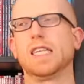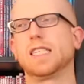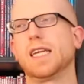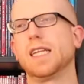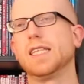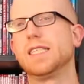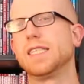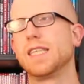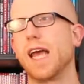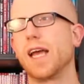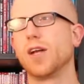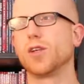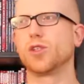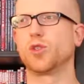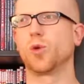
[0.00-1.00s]
slightly
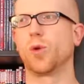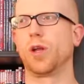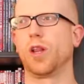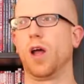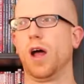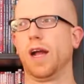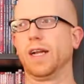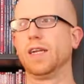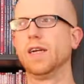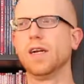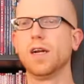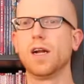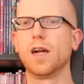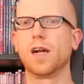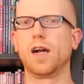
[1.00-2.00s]
stale storyline,
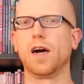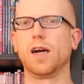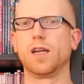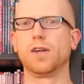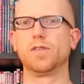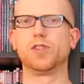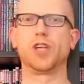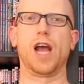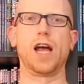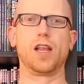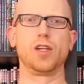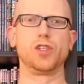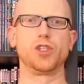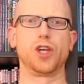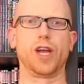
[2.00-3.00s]
kind of
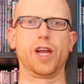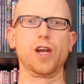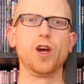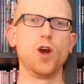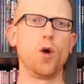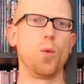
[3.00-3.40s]
challenging.